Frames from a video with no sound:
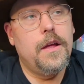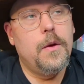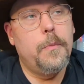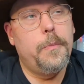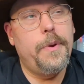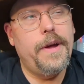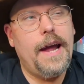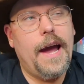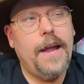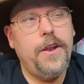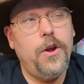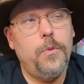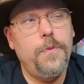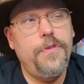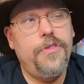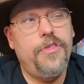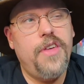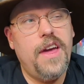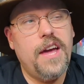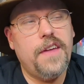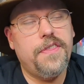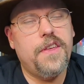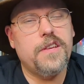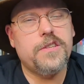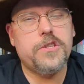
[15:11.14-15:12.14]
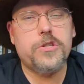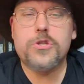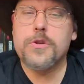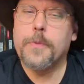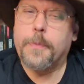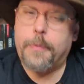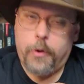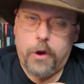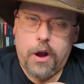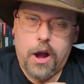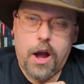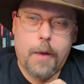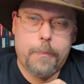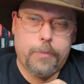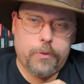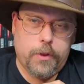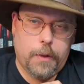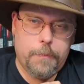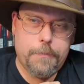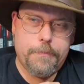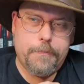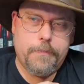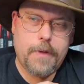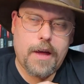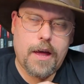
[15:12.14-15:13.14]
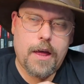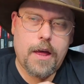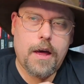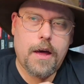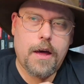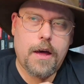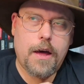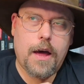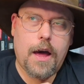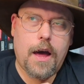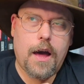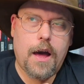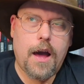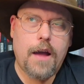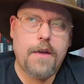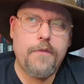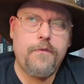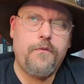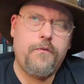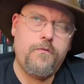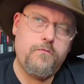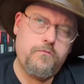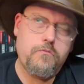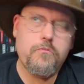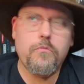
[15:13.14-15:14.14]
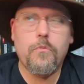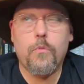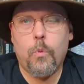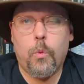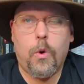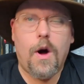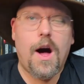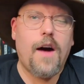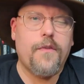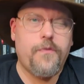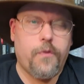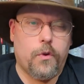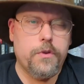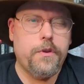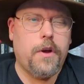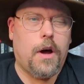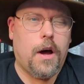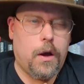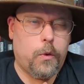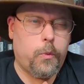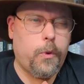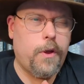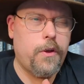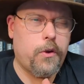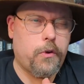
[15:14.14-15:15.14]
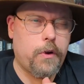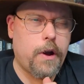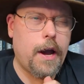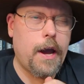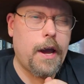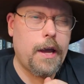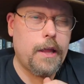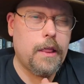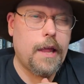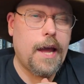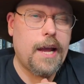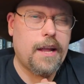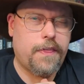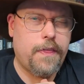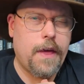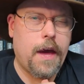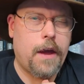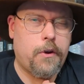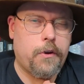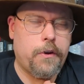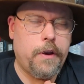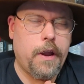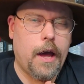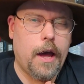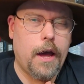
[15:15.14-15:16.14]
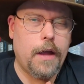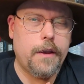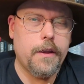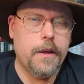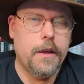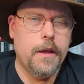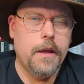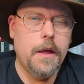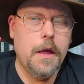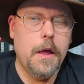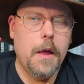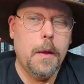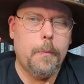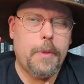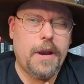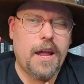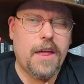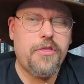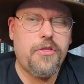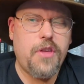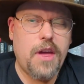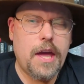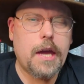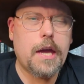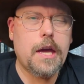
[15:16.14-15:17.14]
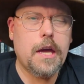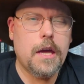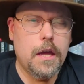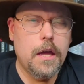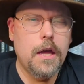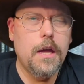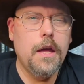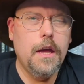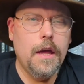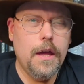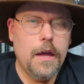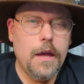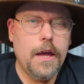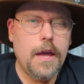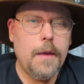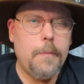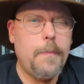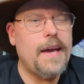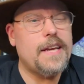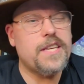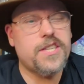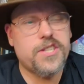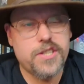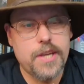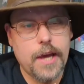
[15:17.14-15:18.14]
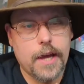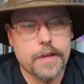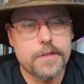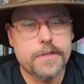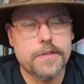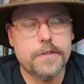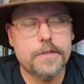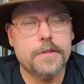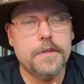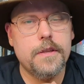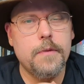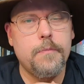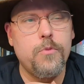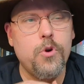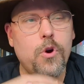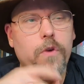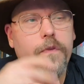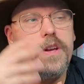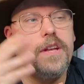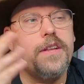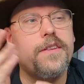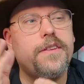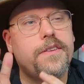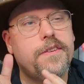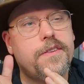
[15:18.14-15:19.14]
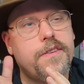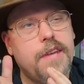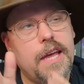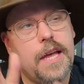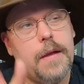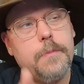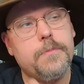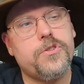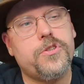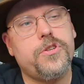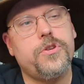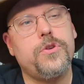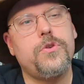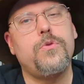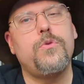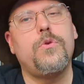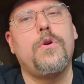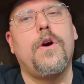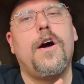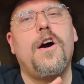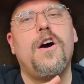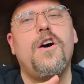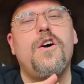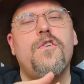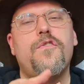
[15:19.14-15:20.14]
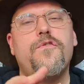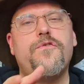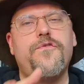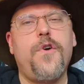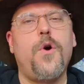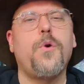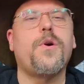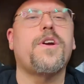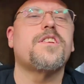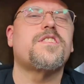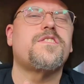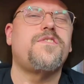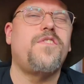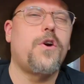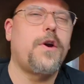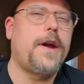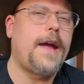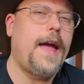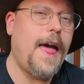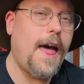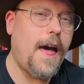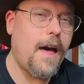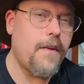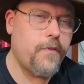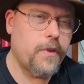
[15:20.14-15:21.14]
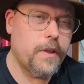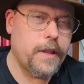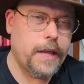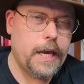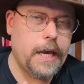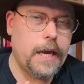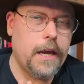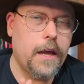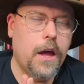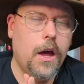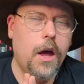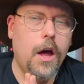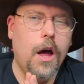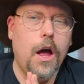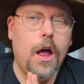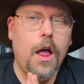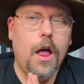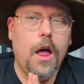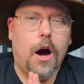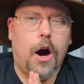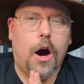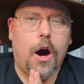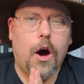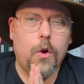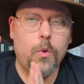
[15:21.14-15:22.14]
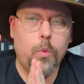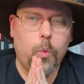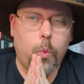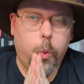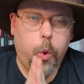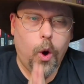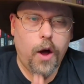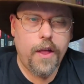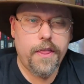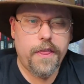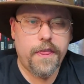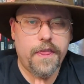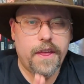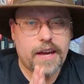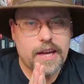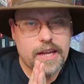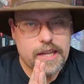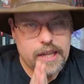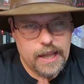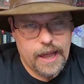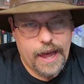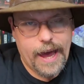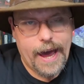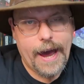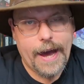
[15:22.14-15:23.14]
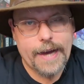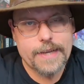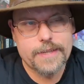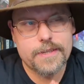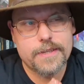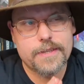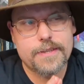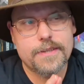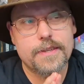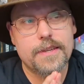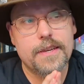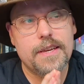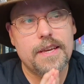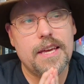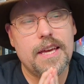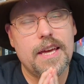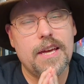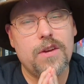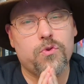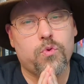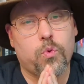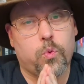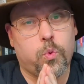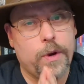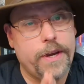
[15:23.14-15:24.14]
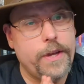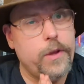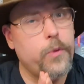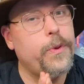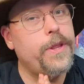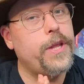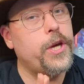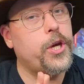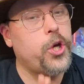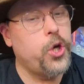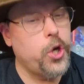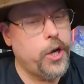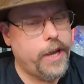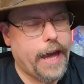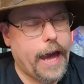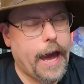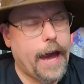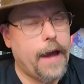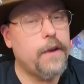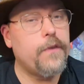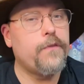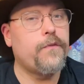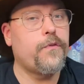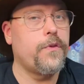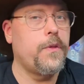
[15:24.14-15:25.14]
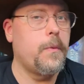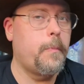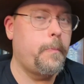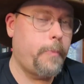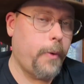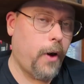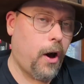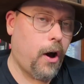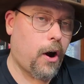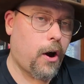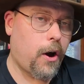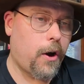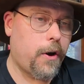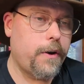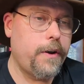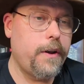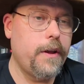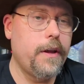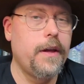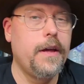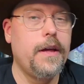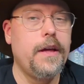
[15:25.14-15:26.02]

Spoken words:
But I don't think this is a problem. I've waffled on whether I like that or not. But I think it makes sense. The movie seems to focus very heavily on what the class is really, really good at. For the Bard,